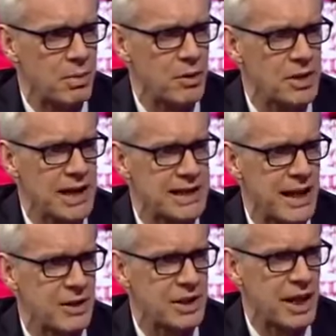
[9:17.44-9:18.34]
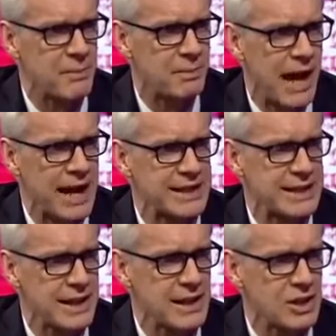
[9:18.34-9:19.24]
protests outside gas
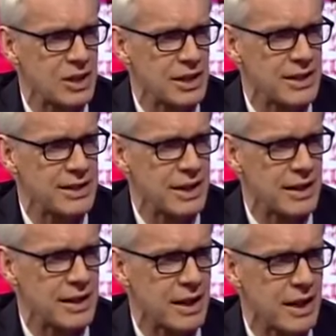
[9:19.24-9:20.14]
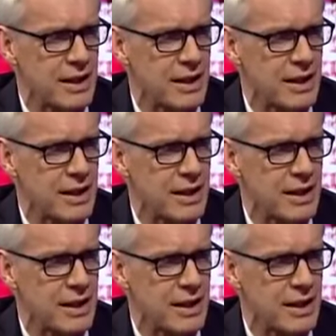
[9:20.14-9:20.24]
stations and